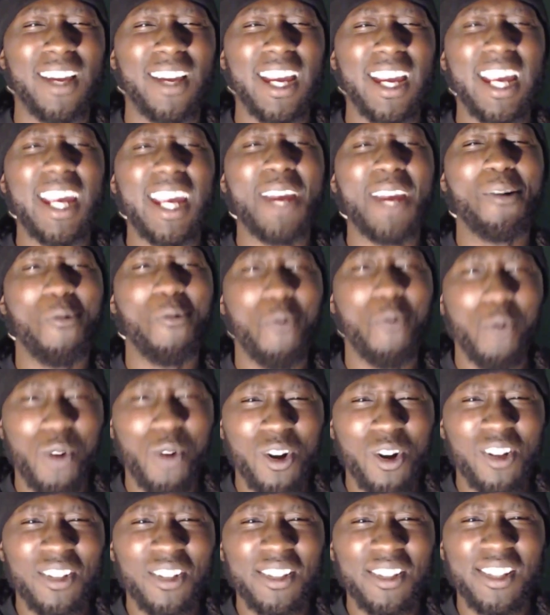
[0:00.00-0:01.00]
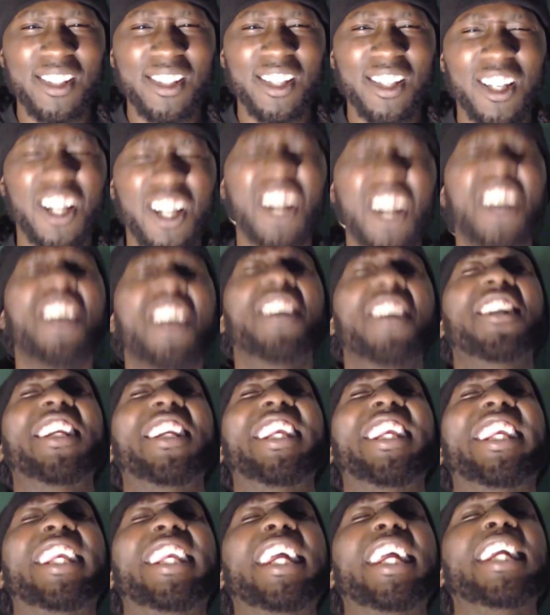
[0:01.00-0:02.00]
and once
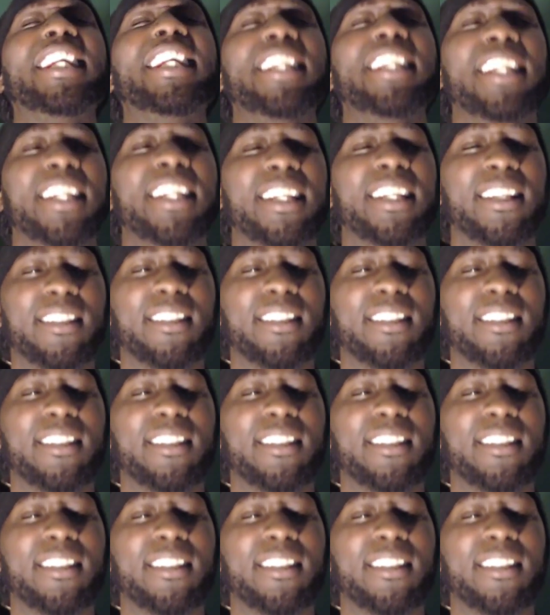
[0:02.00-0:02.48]
again